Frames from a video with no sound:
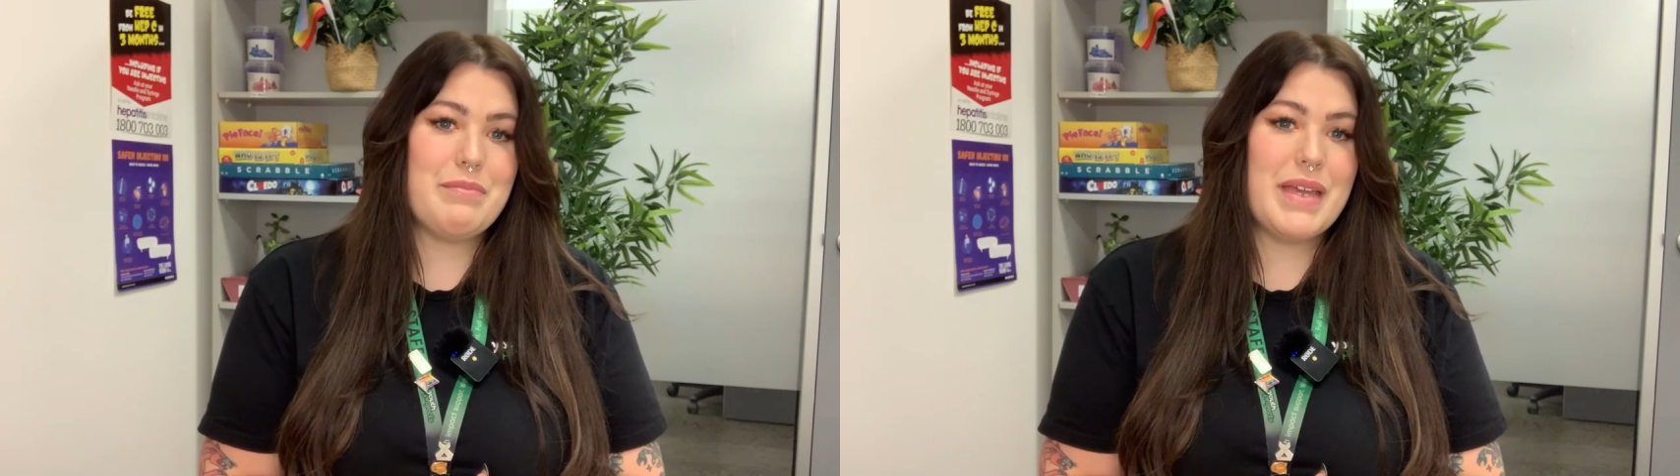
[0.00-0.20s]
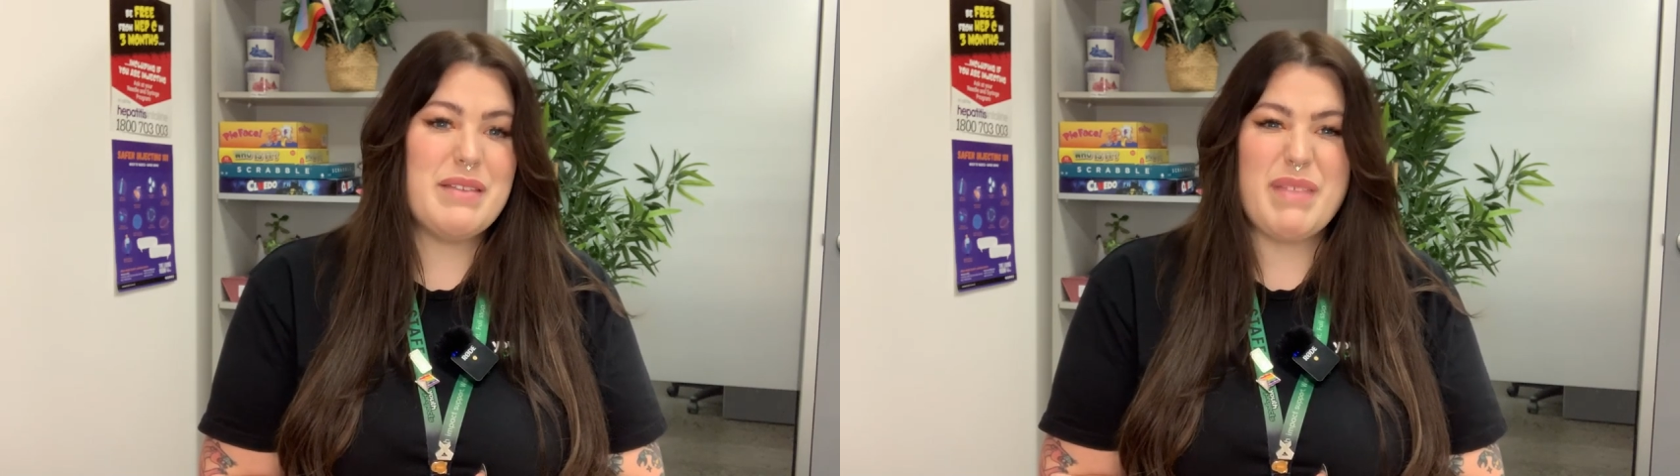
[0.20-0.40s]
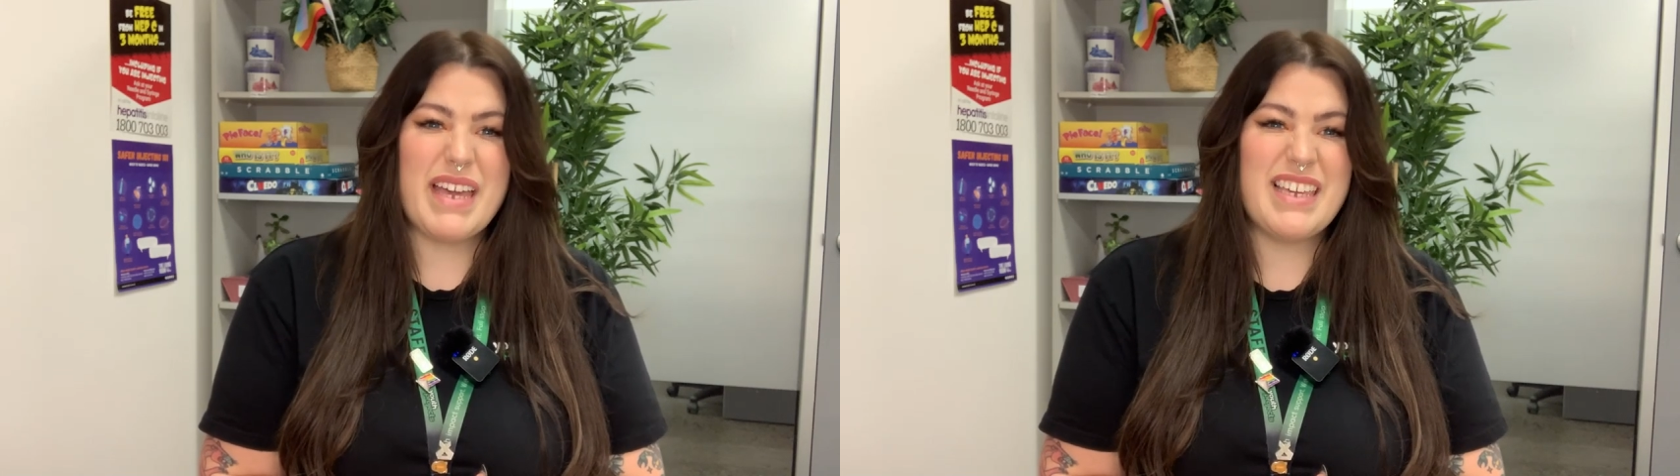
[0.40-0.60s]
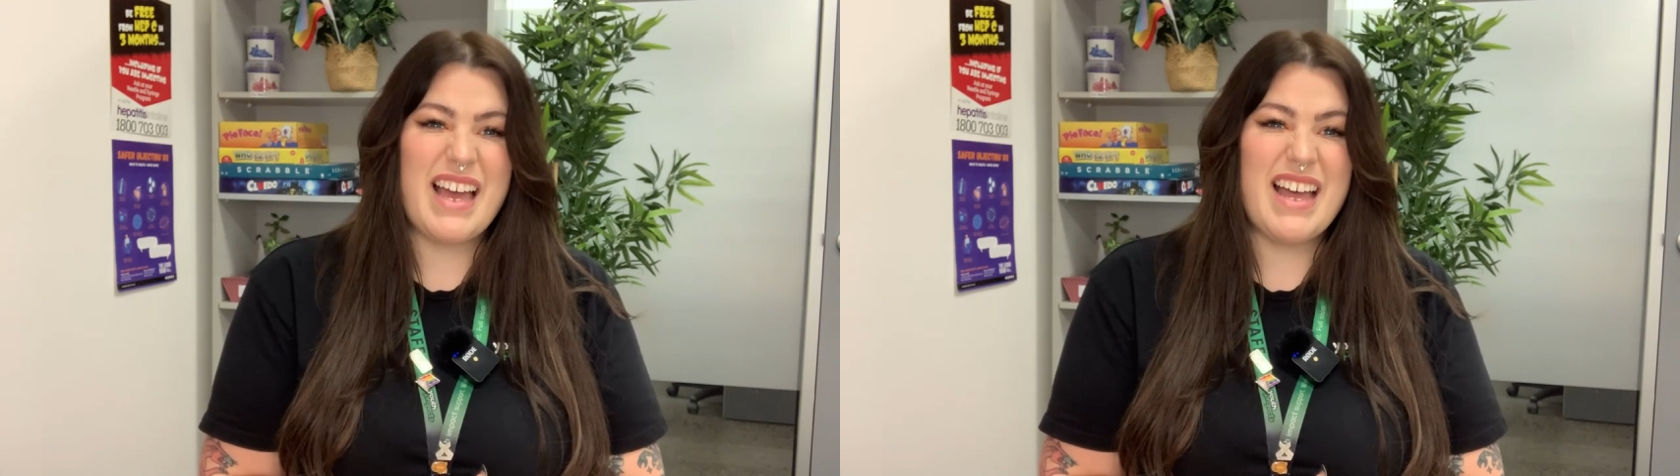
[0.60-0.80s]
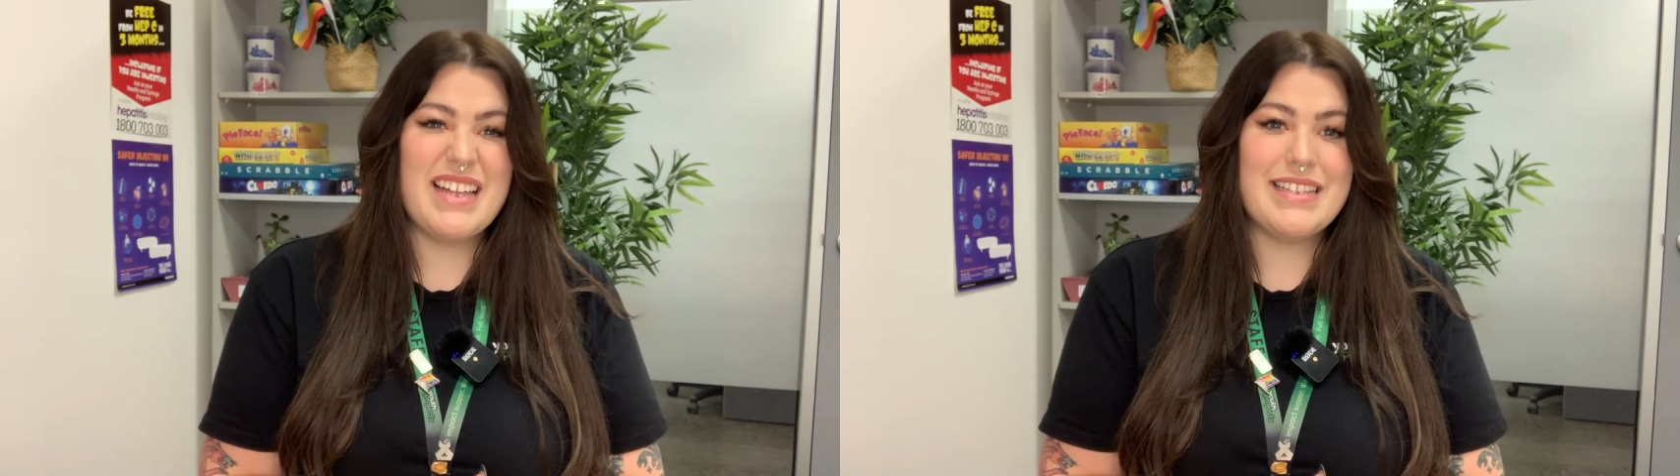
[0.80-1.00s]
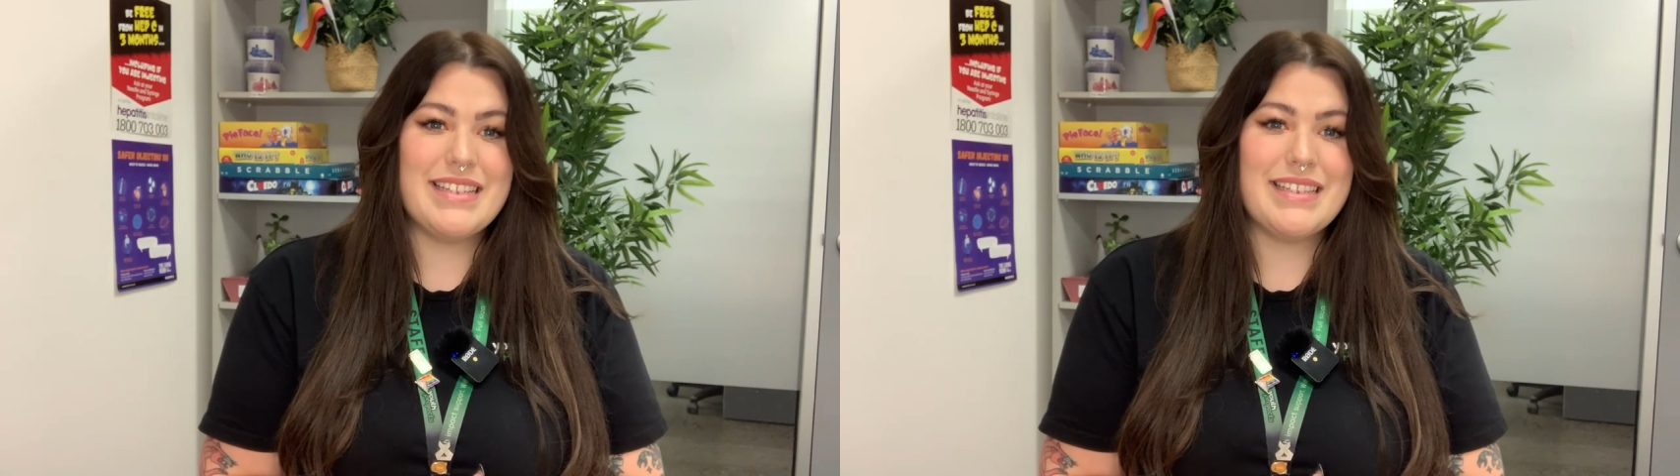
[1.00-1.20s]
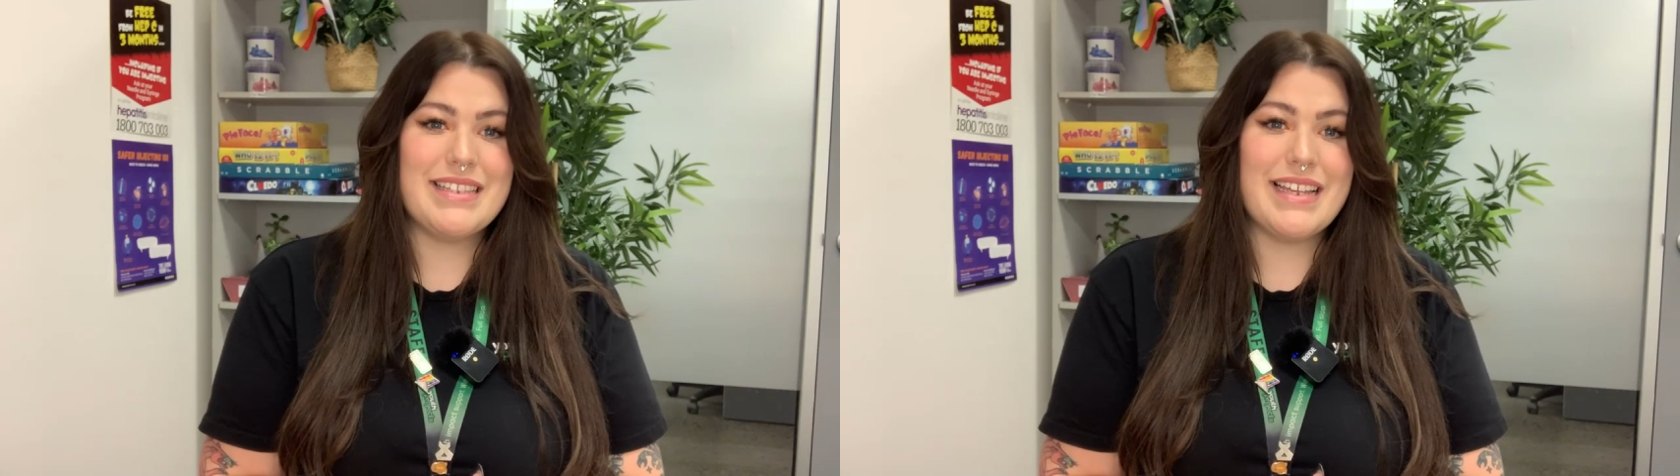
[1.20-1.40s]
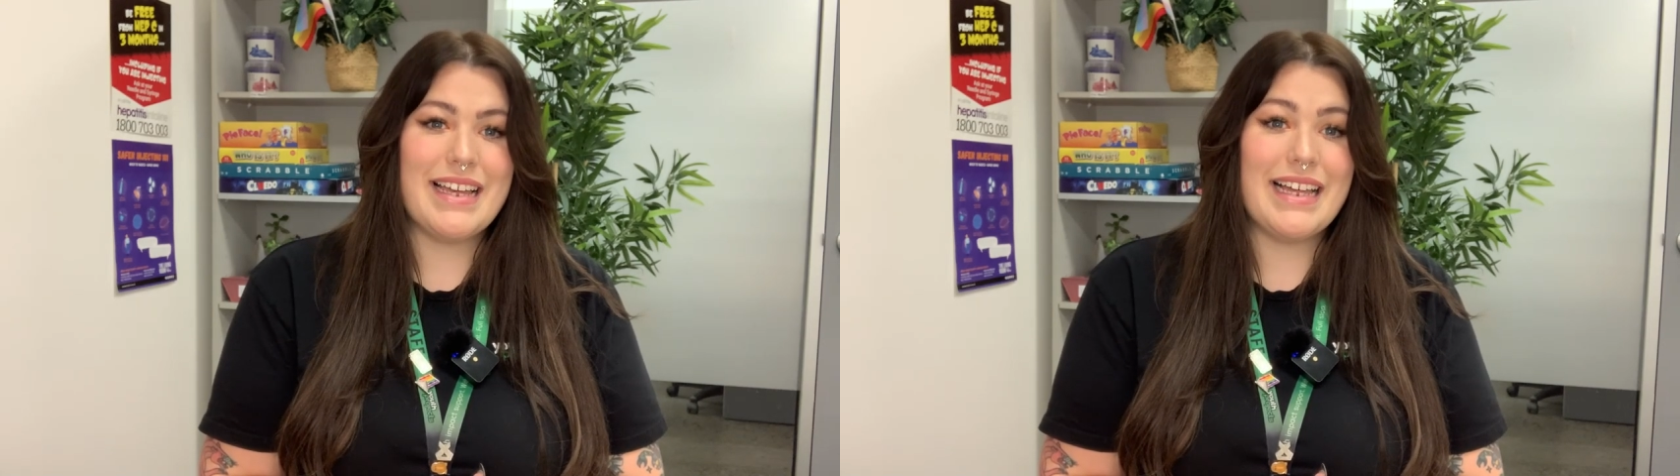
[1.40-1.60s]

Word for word: in backyards